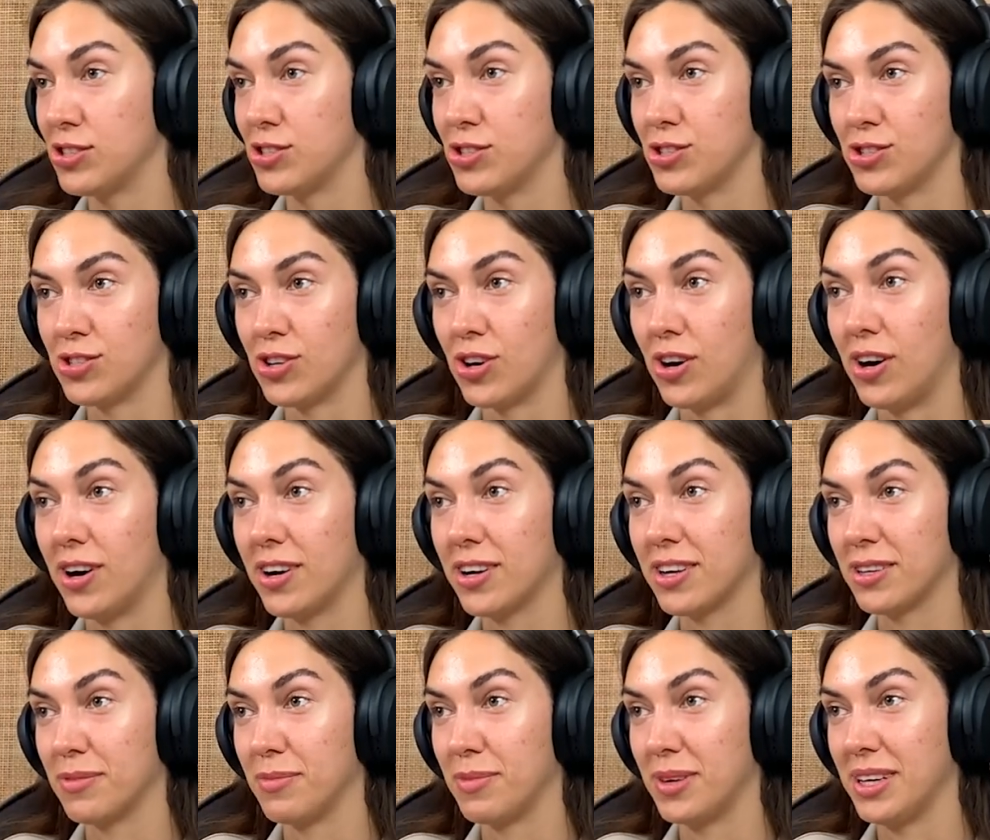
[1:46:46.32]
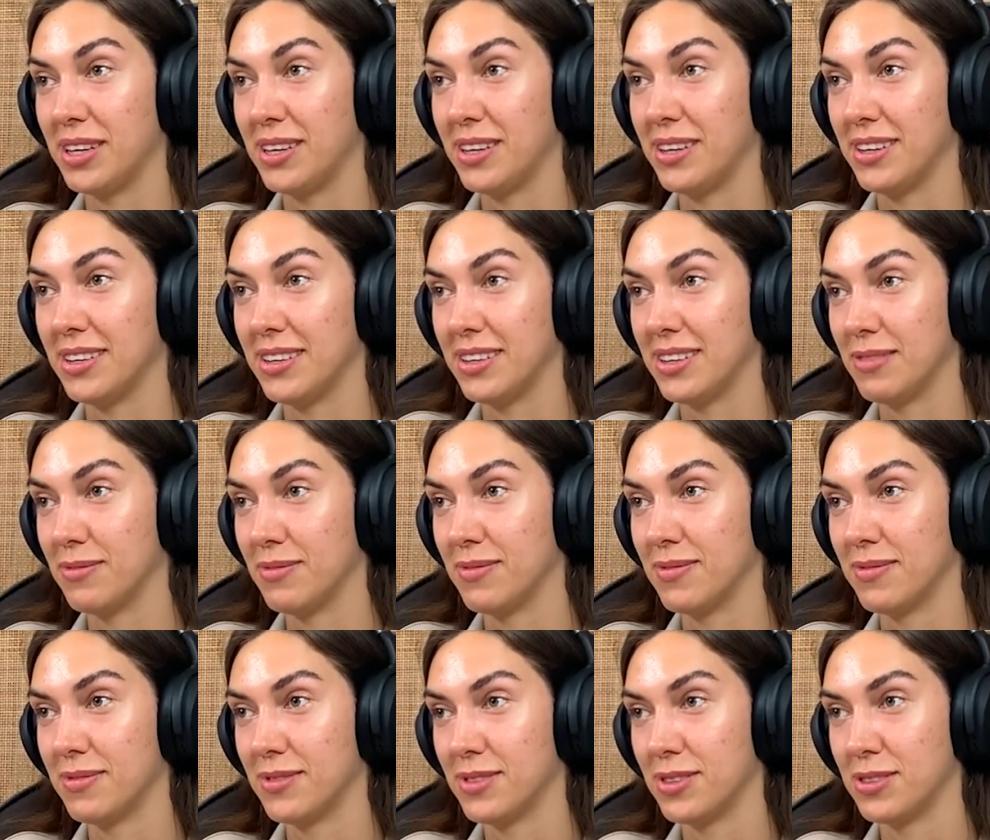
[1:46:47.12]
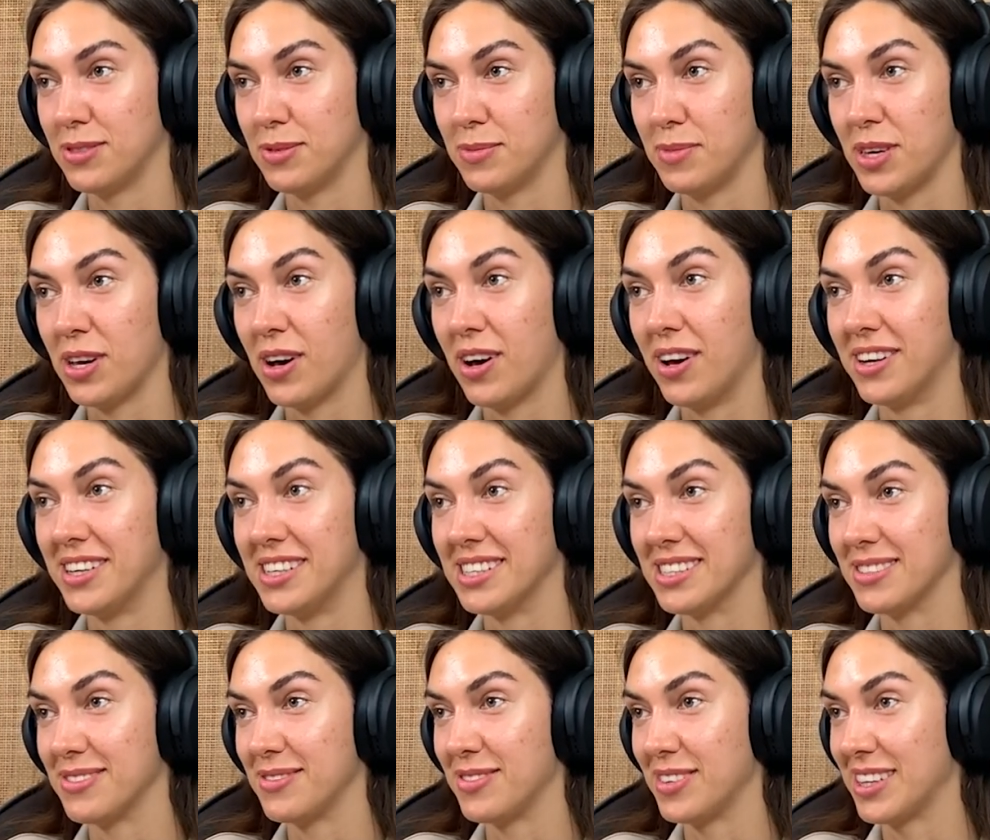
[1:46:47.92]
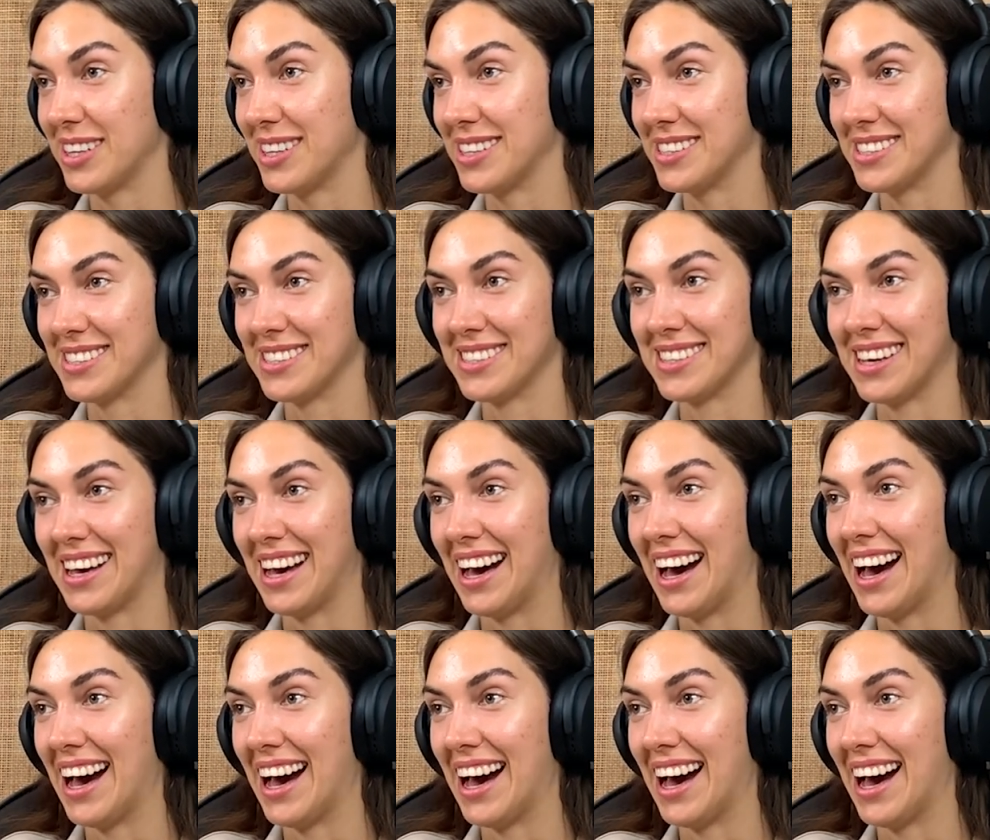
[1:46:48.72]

shocked me, to be honest, because